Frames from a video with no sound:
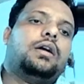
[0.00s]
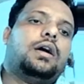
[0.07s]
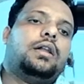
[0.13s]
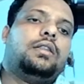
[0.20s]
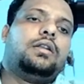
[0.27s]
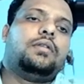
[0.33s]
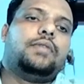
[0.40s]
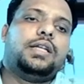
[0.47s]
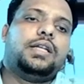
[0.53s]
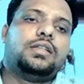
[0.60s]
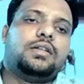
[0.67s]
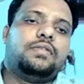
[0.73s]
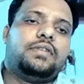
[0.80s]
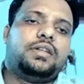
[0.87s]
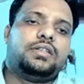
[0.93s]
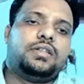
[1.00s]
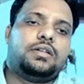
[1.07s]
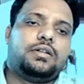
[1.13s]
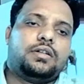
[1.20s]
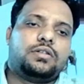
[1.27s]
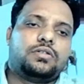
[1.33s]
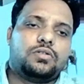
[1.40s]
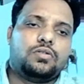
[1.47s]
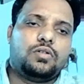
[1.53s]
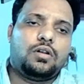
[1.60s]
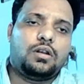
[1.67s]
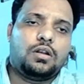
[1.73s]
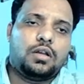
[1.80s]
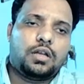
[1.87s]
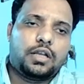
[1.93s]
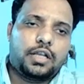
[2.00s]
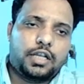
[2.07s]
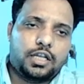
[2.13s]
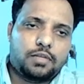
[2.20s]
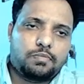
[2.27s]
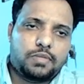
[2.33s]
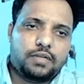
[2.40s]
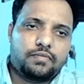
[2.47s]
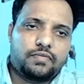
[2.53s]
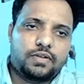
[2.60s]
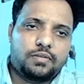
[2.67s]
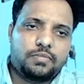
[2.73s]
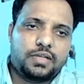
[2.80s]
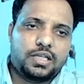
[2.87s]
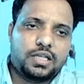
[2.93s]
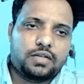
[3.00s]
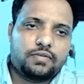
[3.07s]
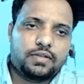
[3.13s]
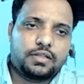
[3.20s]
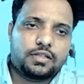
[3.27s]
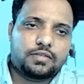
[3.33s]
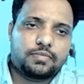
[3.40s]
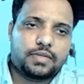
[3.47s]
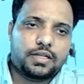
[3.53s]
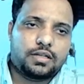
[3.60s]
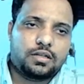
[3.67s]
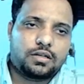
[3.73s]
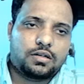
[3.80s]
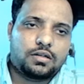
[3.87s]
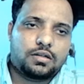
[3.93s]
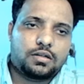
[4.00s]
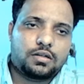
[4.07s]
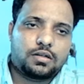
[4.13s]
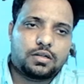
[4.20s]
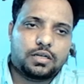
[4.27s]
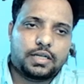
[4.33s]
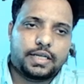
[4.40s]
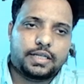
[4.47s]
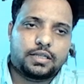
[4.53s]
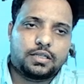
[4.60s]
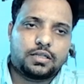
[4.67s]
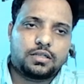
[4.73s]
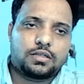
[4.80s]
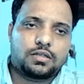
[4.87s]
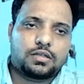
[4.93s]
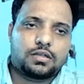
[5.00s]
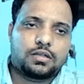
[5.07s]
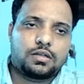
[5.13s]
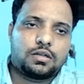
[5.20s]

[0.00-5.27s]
Otherwise, if it is a Dutch roll, airplane will behave in this manner, like this,